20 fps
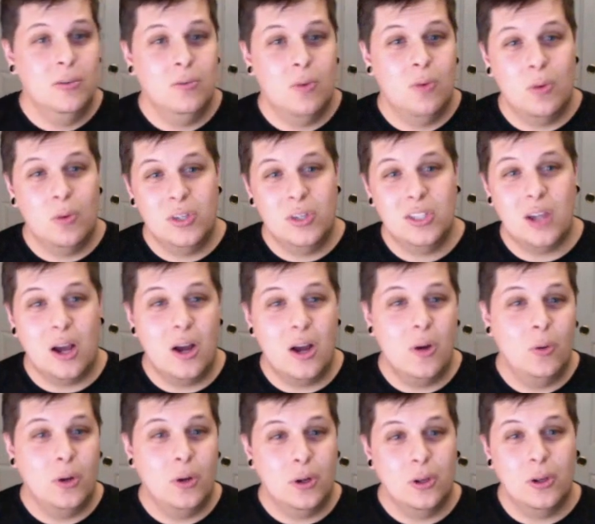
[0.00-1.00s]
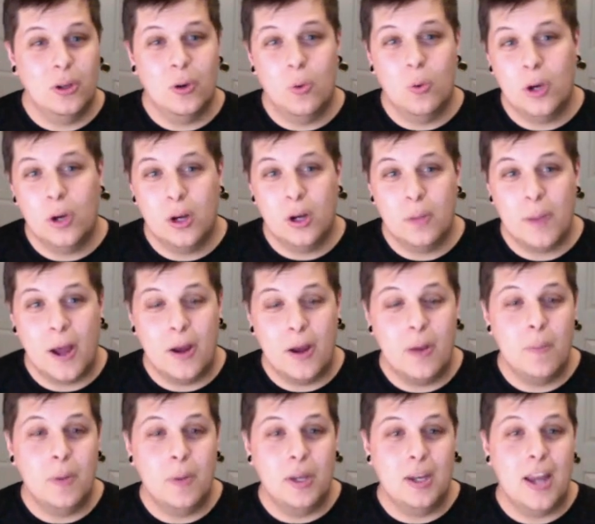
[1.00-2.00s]
When we saw it, we were a little weird about
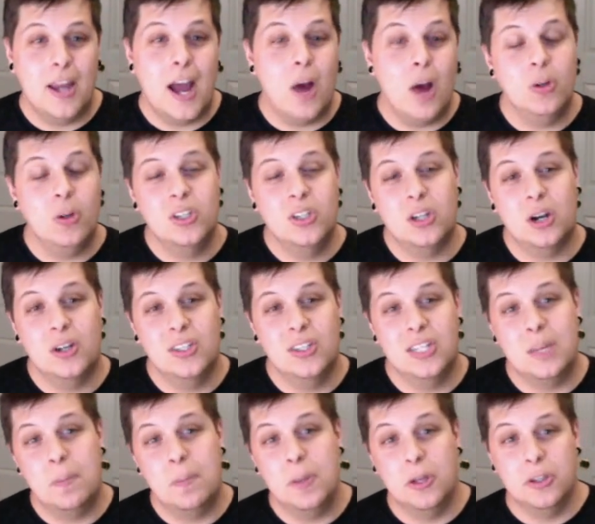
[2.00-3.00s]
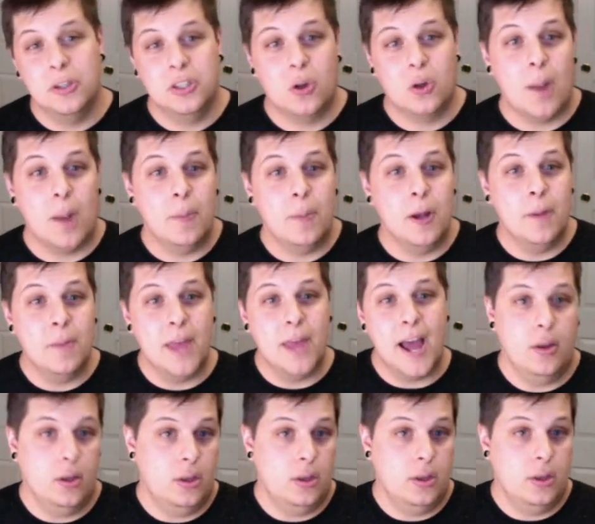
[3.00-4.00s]
it, but now we're starting to see builds crop up
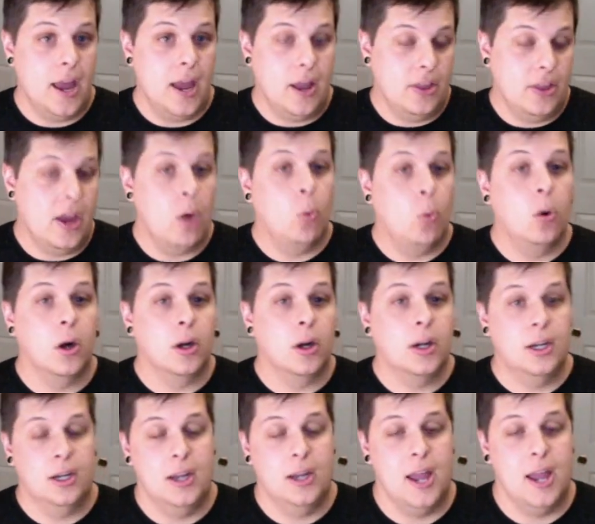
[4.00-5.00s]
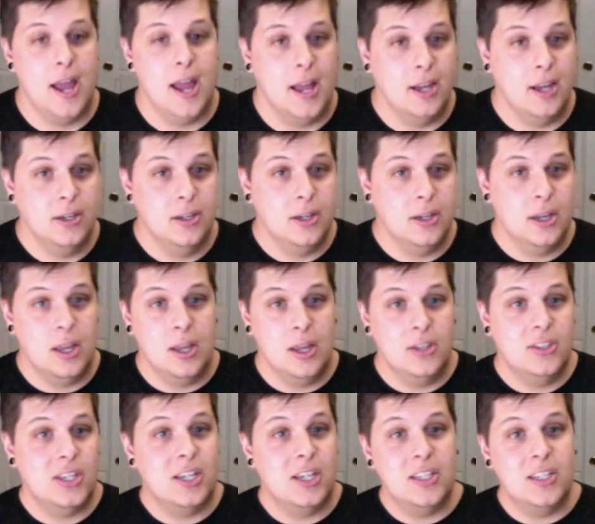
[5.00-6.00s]
that work. And
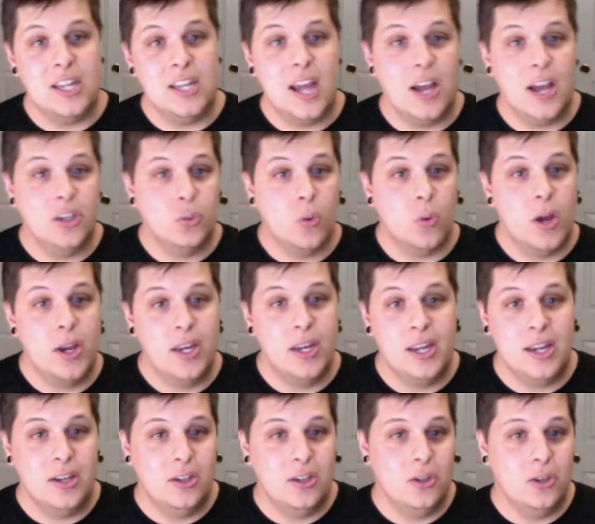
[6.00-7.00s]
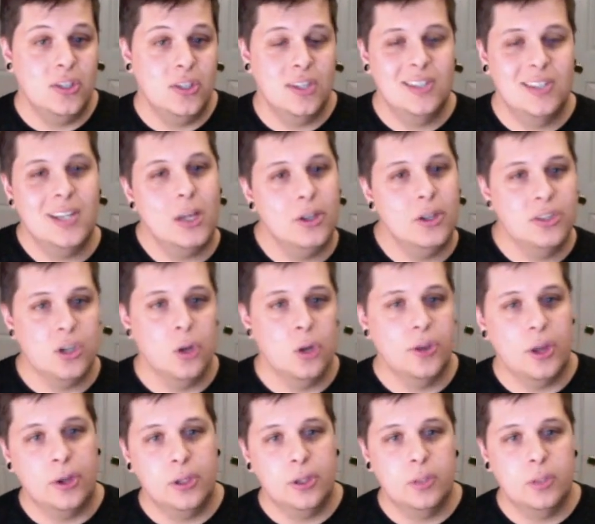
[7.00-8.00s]
Ziggy D has one. He uses Zealot's Oath
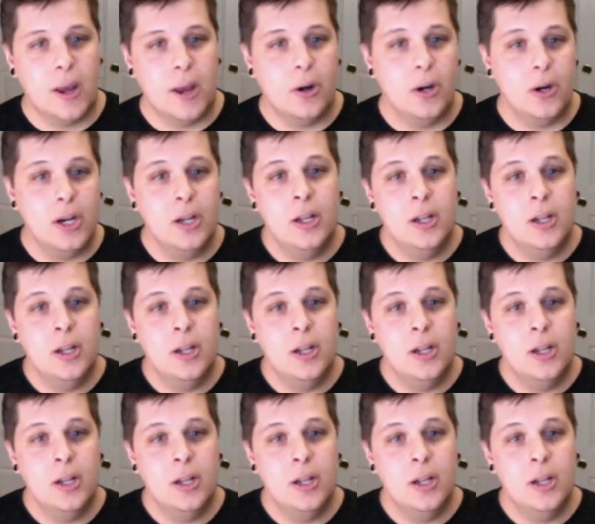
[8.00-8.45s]
Eldritch Battery.